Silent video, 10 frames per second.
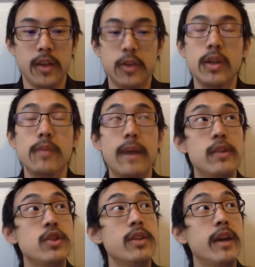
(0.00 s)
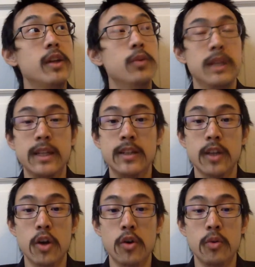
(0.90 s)
you can imagine that you would need to
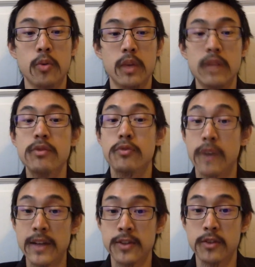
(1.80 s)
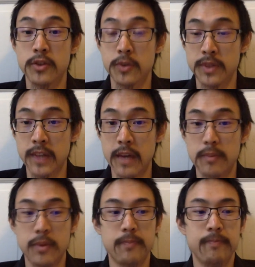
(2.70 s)
go even faster to
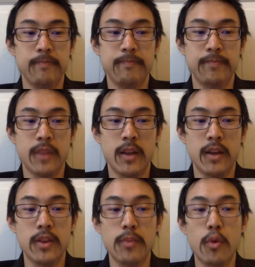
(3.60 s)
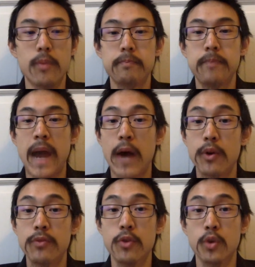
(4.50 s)
escape. The more
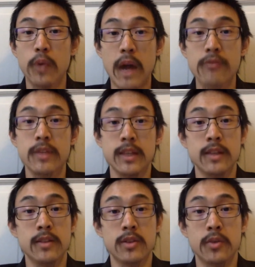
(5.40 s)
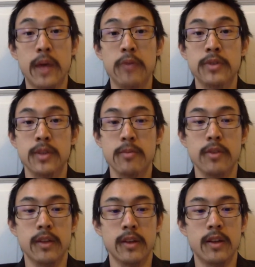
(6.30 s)
powerful gravity is around
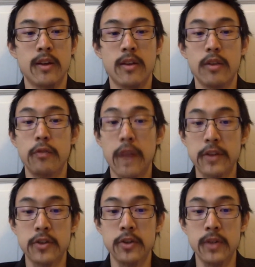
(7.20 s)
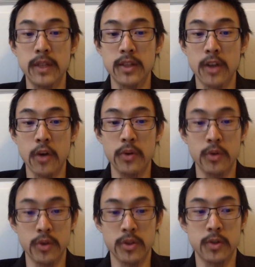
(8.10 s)
something, the faster you need to go in
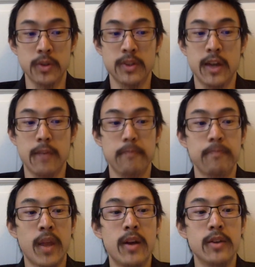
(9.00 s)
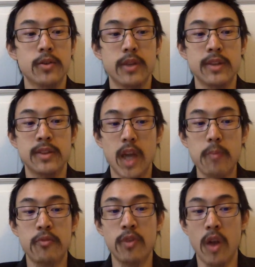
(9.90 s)
order to escape. So the
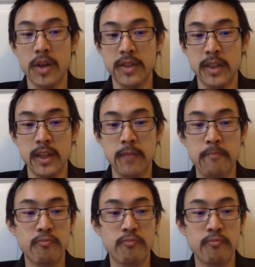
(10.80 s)
escape velocity